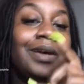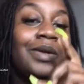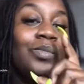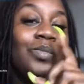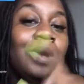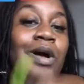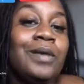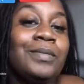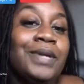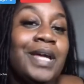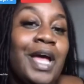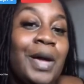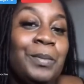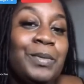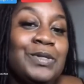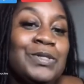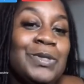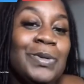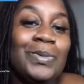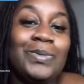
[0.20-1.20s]
Welcome to
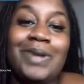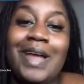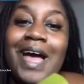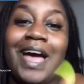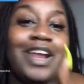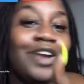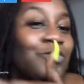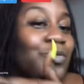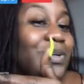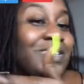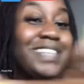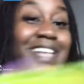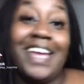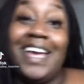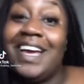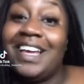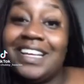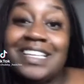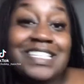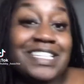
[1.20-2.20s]
episode 9 of What the
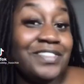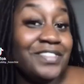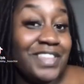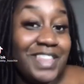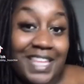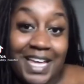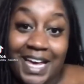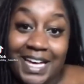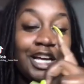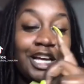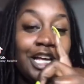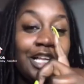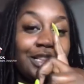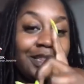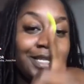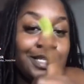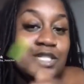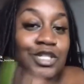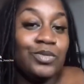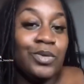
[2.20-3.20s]
Hell Is Even That?
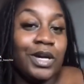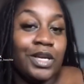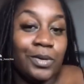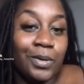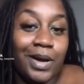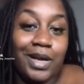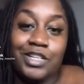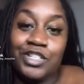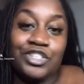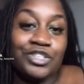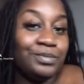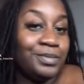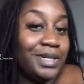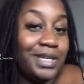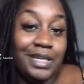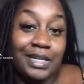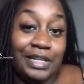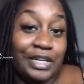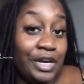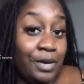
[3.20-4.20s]
This is why your ass shouldn't be
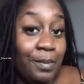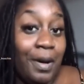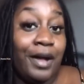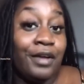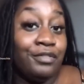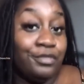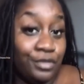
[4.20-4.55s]
eating everybody's